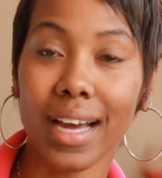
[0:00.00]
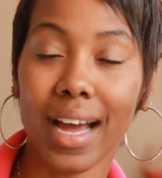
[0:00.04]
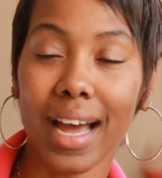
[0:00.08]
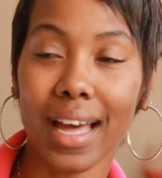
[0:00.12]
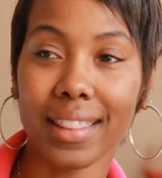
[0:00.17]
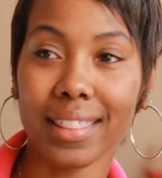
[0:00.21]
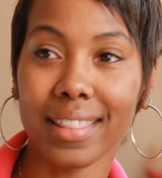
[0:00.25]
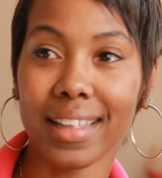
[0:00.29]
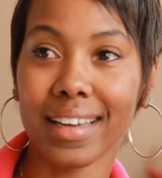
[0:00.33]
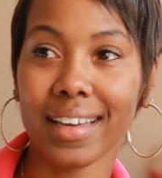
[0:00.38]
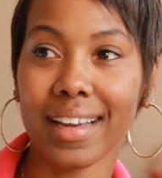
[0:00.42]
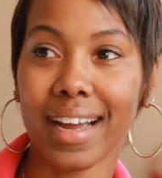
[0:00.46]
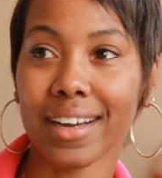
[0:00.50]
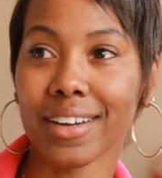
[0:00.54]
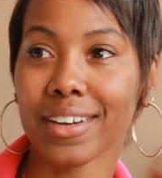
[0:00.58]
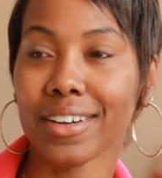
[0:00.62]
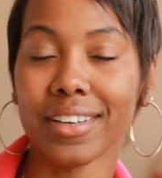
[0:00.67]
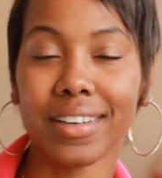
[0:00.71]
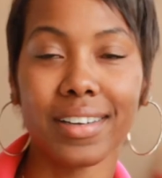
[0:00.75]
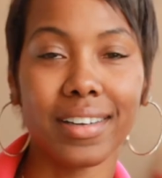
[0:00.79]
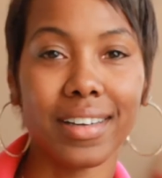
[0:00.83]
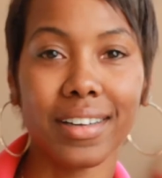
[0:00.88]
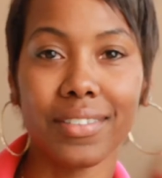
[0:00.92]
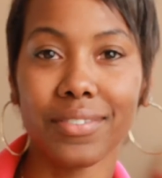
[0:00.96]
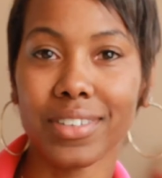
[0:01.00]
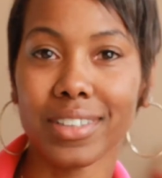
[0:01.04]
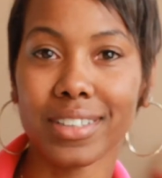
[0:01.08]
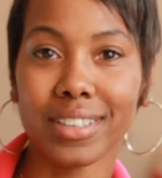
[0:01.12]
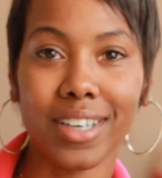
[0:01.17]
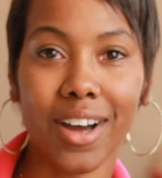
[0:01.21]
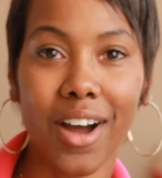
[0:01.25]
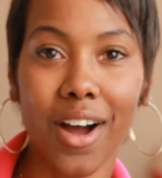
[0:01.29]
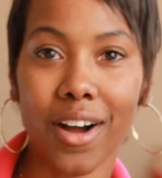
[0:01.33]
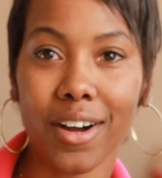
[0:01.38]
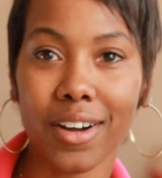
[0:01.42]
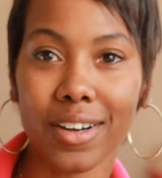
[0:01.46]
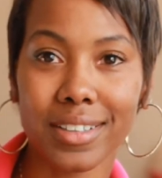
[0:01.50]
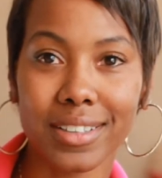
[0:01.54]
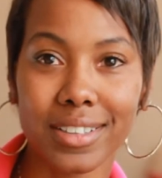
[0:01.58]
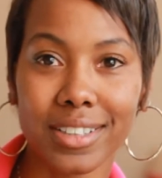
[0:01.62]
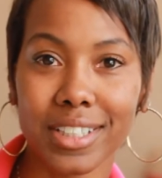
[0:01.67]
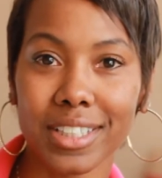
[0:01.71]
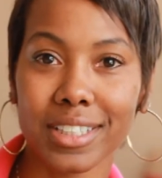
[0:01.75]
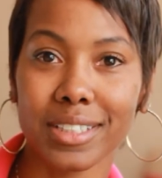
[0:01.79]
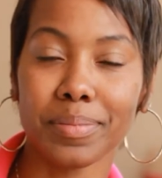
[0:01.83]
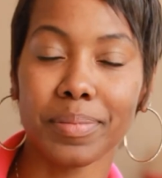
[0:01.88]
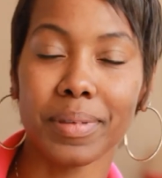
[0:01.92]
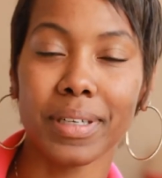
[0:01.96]
I think I couldn't even talk
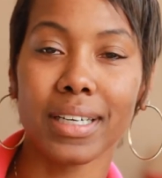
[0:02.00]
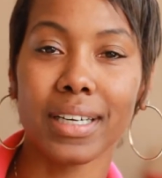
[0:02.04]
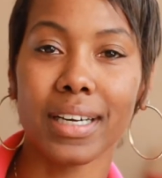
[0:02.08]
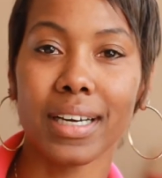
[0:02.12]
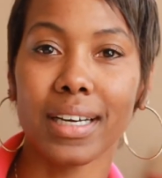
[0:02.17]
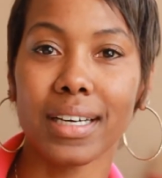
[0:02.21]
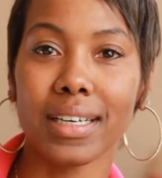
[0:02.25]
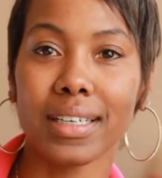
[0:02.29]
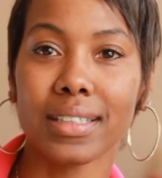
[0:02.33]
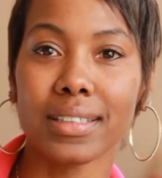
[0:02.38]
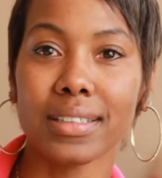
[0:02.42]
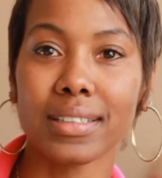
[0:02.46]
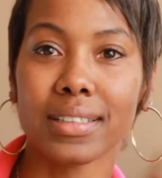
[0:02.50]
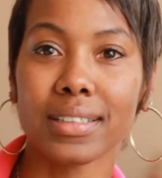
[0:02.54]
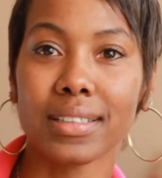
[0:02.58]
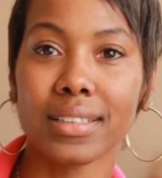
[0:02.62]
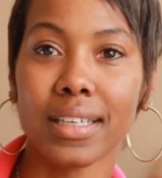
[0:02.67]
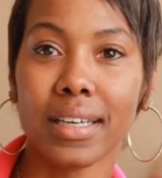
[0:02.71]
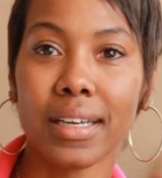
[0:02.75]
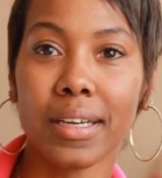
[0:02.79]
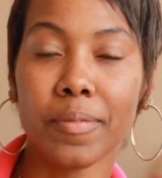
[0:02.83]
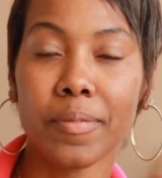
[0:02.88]
just because